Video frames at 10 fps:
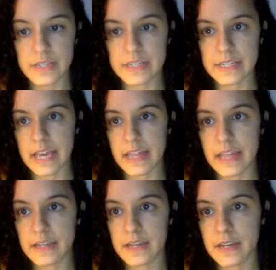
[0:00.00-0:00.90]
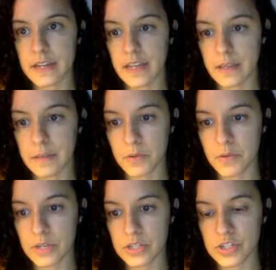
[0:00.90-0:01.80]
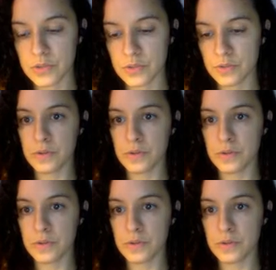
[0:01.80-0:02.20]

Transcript: do this together. I'm going